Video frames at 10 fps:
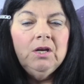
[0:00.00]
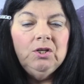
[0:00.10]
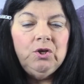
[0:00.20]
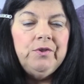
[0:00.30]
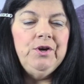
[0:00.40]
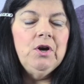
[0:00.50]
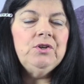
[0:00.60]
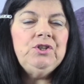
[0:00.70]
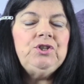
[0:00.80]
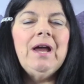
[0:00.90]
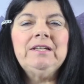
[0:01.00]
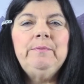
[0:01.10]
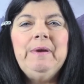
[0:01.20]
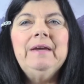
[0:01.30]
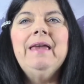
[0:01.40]
So the nurse
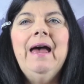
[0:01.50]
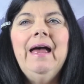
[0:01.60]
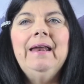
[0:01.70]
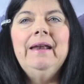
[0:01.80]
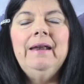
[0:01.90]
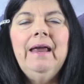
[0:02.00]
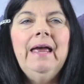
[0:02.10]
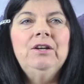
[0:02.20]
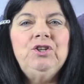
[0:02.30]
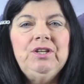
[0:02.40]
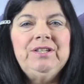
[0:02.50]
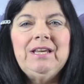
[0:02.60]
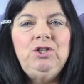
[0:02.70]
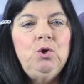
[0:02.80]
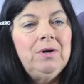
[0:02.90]
checks me again and she
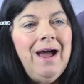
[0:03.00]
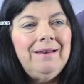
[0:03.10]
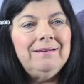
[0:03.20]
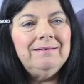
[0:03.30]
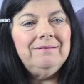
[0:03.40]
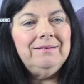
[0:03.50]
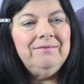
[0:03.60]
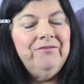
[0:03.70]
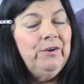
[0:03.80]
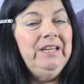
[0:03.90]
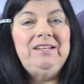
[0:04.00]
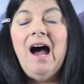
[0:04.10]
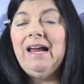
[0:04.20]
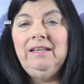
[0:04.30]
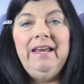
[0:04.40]
says, You're not fully
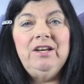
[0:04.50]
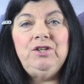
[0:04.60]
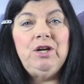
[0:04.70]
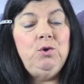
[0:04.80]
dilated yet.